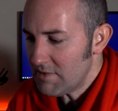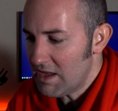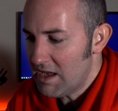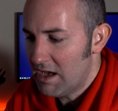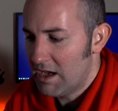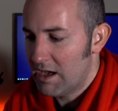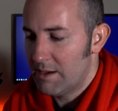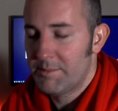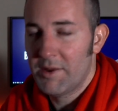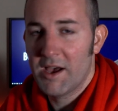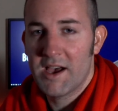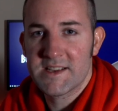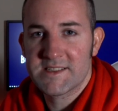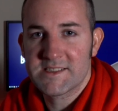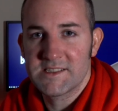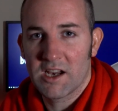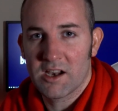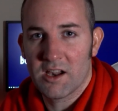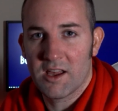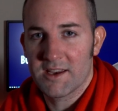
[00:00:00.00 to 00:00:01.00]

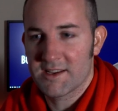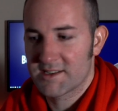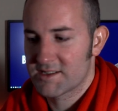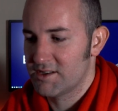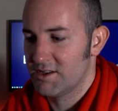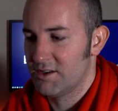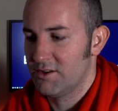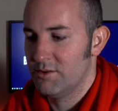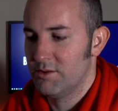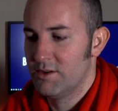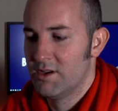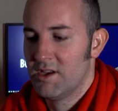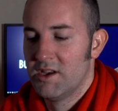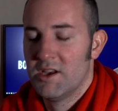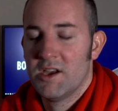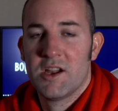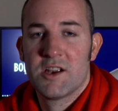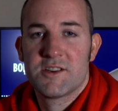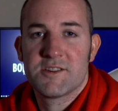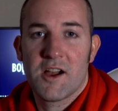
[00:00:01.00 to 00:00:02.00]
Personally, I like to
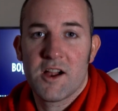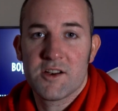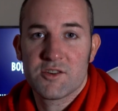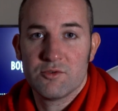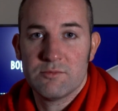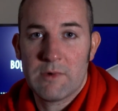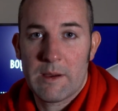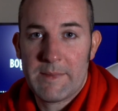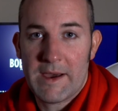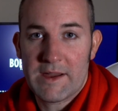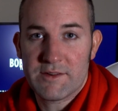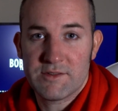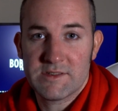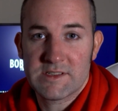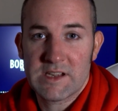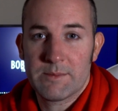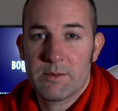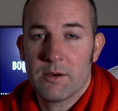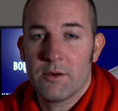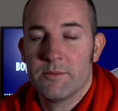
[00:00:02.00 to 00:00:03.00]
charge all my batteries
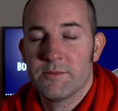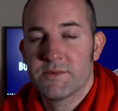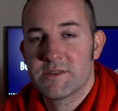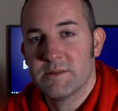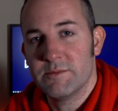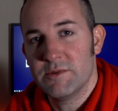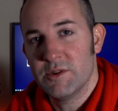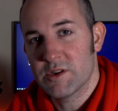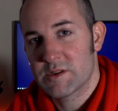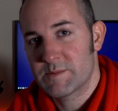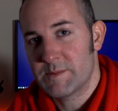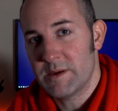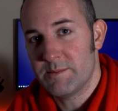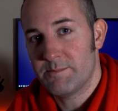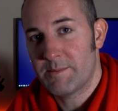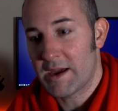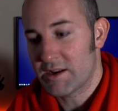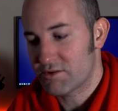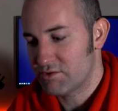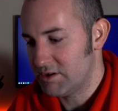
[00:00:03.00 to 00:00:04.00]
up on some USB
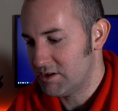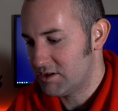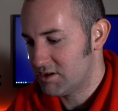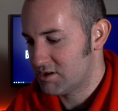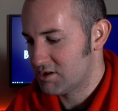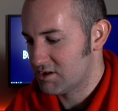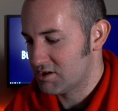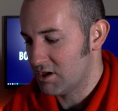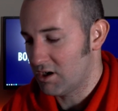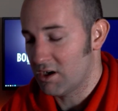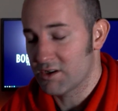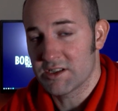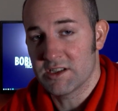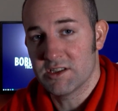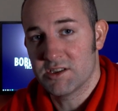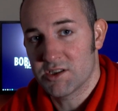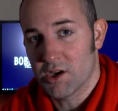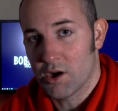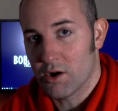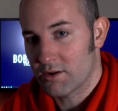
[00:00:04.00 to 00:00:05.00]
battery charging
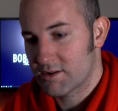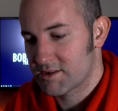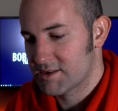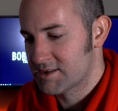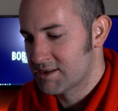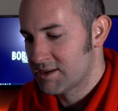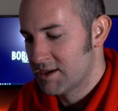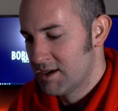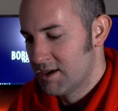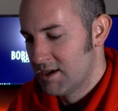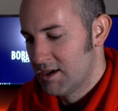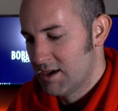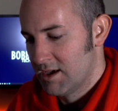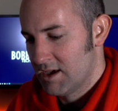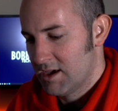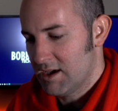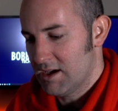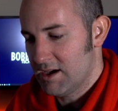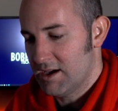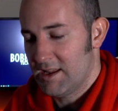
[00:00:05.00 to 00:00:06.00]
docks.
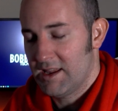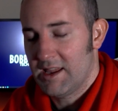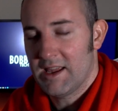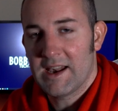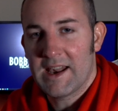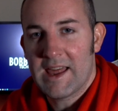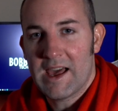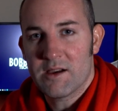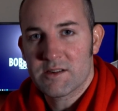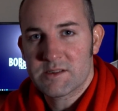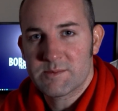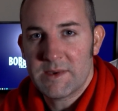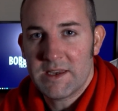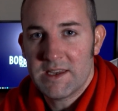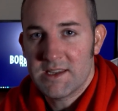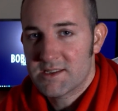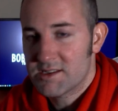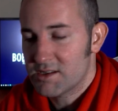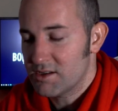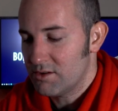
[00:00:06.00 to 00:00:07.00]
It allows
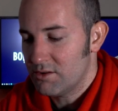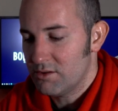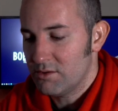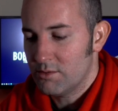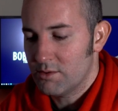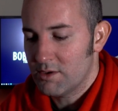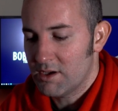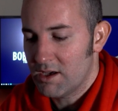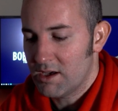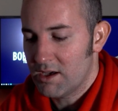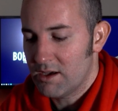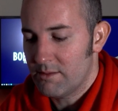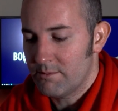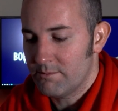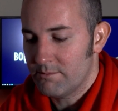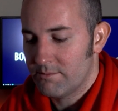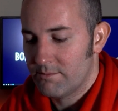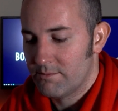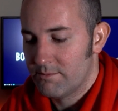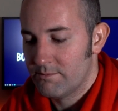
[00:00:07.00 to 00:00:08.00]
me
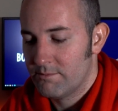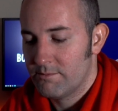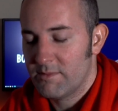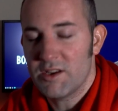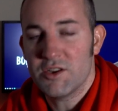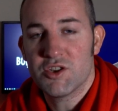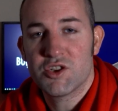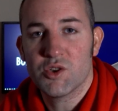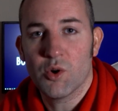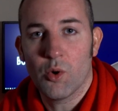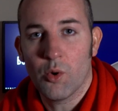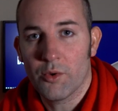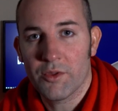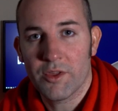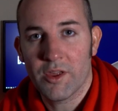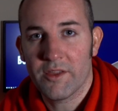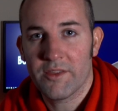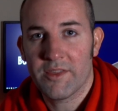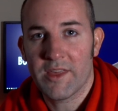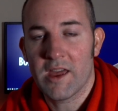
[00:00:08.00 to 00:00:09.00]
to ensure
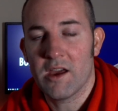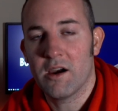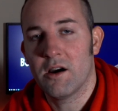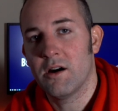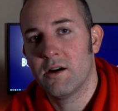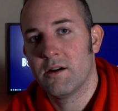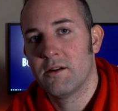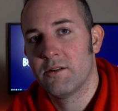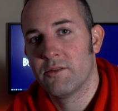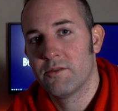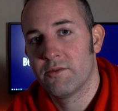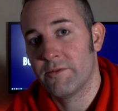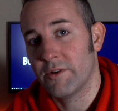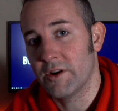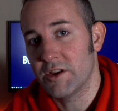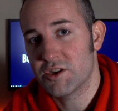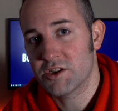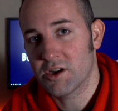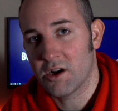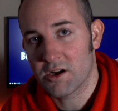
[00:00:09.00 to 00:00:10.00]
that they are
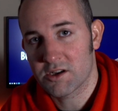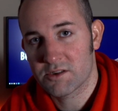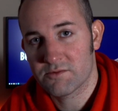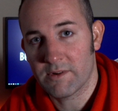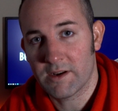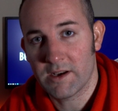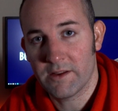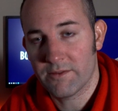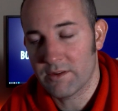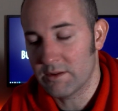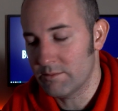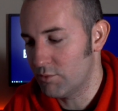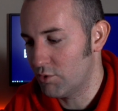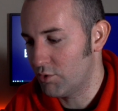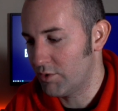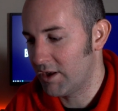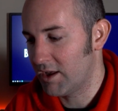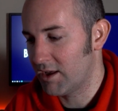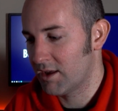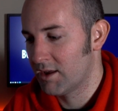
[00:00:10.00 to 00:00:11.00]
fully charged, ready for the
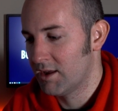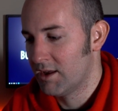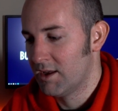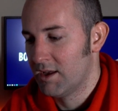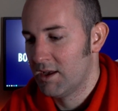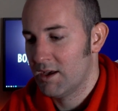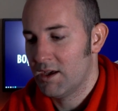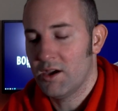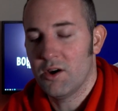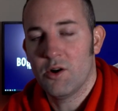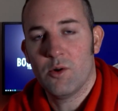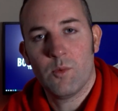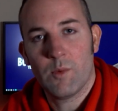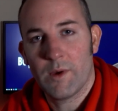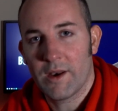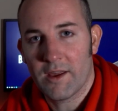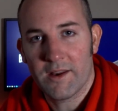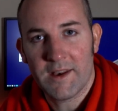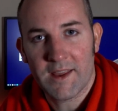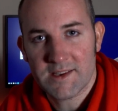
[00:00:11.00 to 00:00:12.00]
morning or
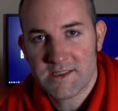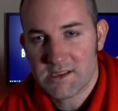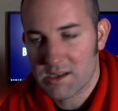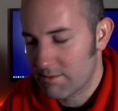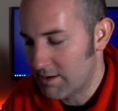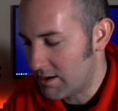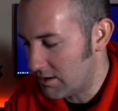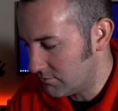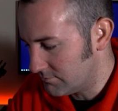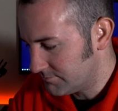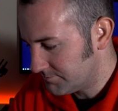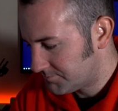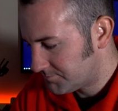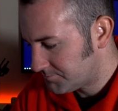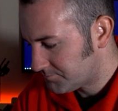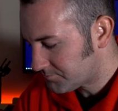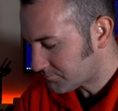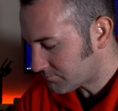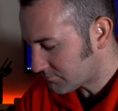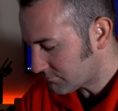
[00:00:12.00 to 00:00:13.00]
when I next go out.
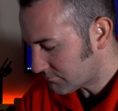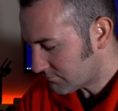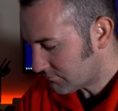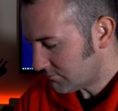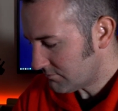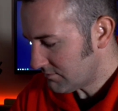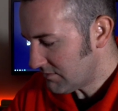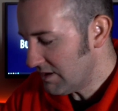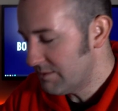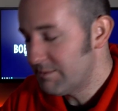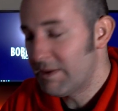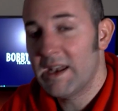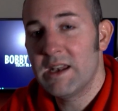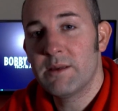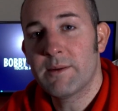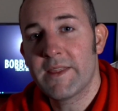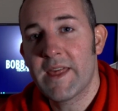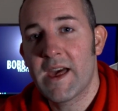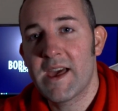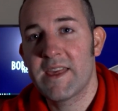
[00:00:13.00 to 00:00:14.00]
But
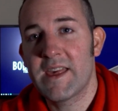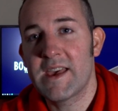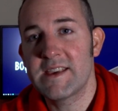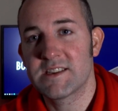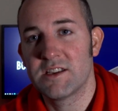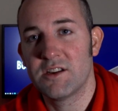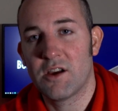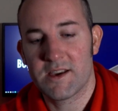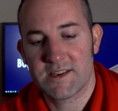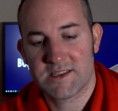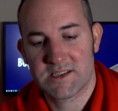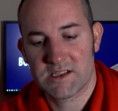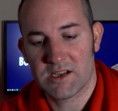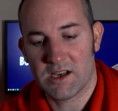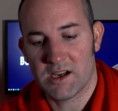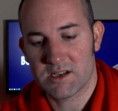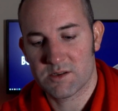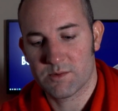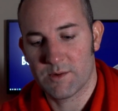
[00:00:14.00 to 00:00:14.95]
anyway, that is a nice touch